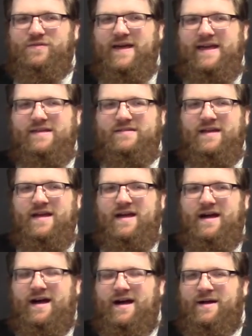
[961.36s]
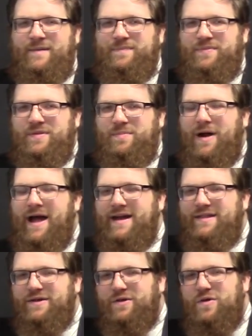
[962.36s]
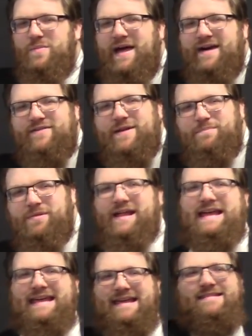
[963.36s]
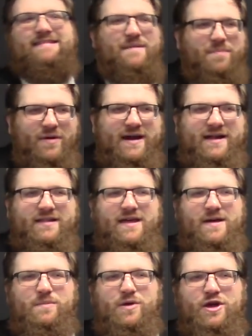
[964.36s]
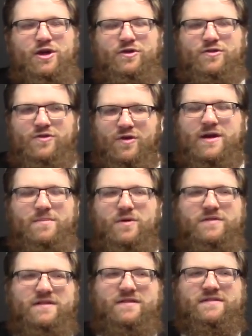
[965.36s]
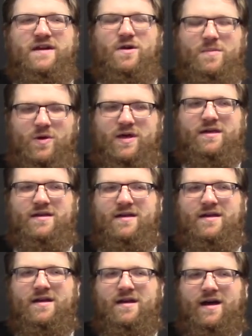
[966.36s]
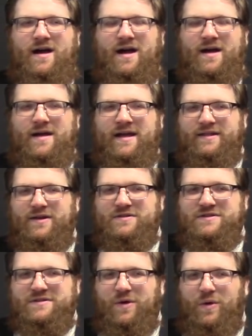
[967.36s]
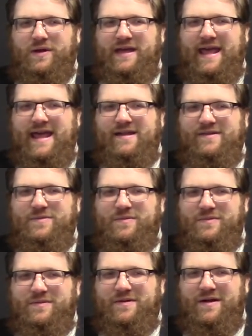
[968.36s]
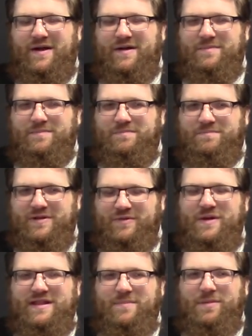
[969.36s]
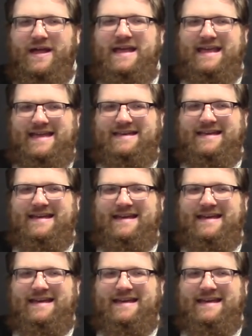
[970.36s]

face, the bride and the groom have a blanket separating them during most of the ceremony. And they're just holding hands between the blanket.